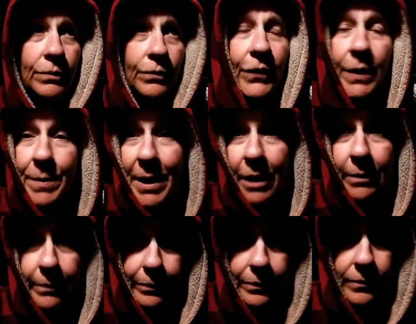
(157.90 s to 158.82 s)
female.
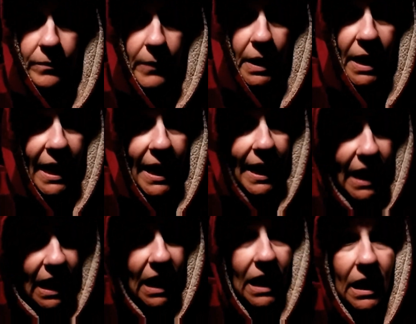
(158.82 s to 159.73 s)

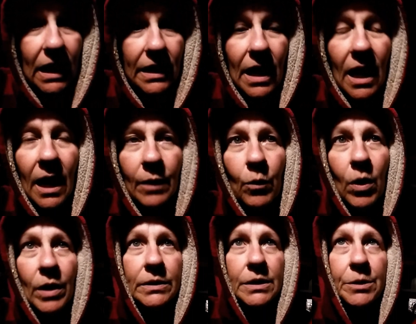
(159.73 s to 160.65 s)
And I
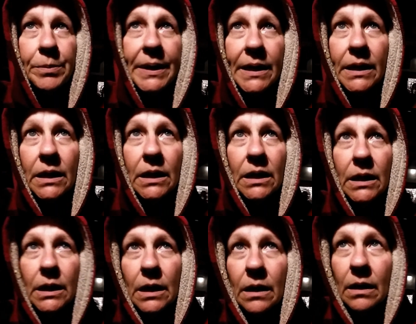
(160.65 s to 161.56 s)
want to
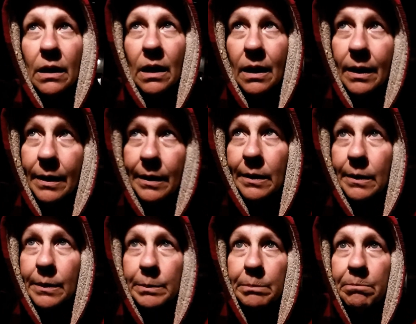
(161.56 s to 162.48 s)
be
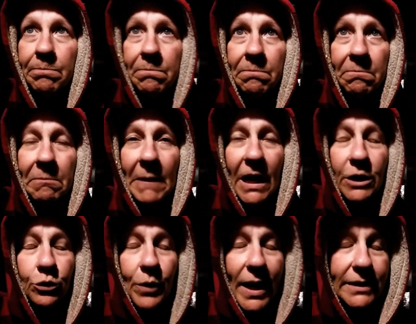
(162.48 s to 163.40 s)
um,
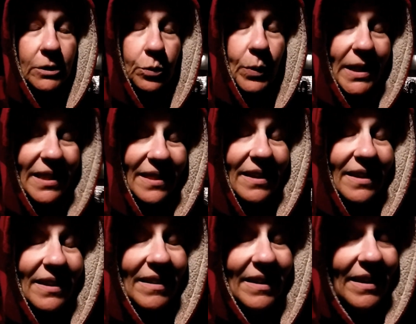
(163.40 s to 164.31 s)
addressed with
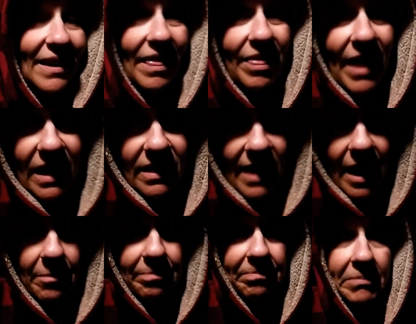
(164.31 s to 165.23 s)
they,
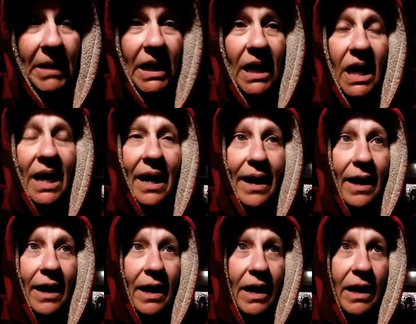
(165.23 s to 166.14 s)
them.
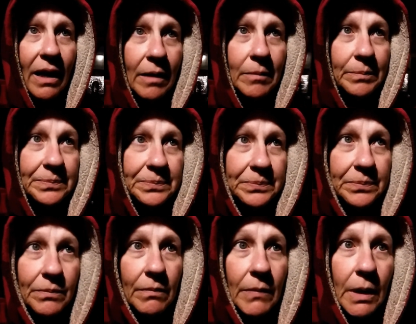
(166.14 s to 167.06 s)
Um...
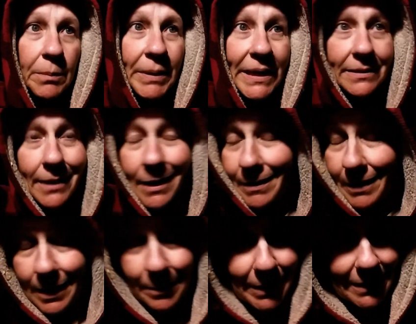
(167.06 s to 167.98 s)
Because, I,
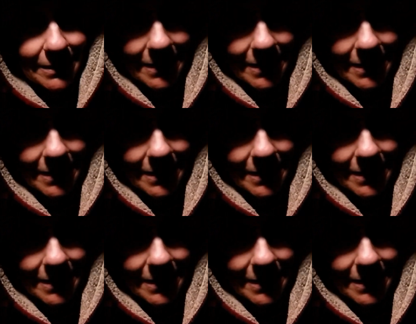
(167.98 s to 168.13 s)
I mean,